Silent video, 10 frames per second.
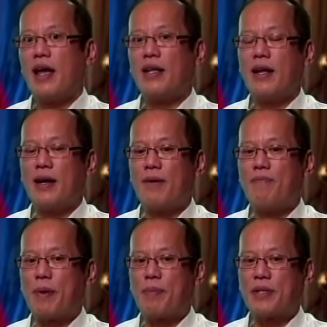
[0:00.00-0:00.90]
And
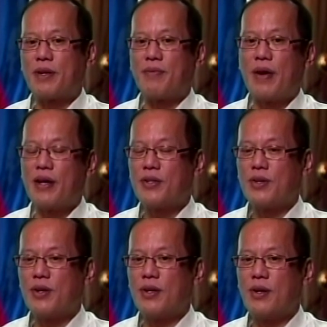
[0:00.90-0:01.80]
the
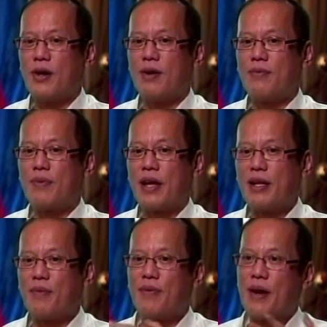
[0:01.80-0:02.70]
preservation of
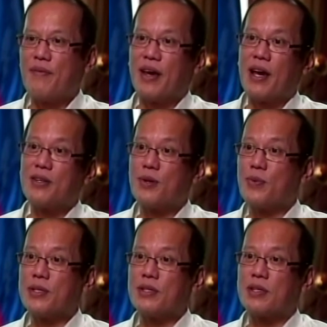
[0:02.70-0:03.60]
freedom of
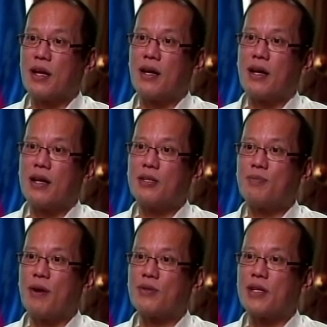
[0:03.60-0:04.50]
navigation, which is an
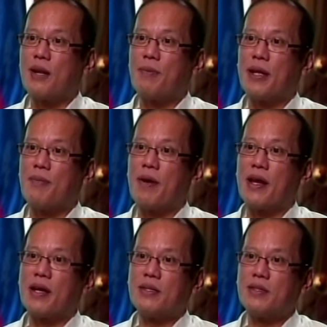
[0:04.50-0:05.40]
espoused line by the
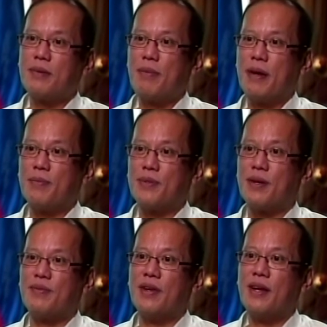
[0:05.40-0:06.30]
Americans, should be
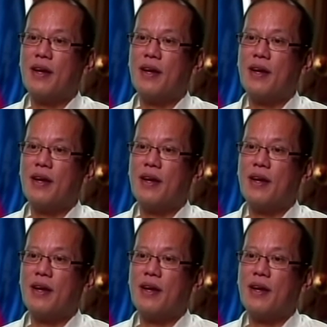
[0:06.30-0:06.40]
observed.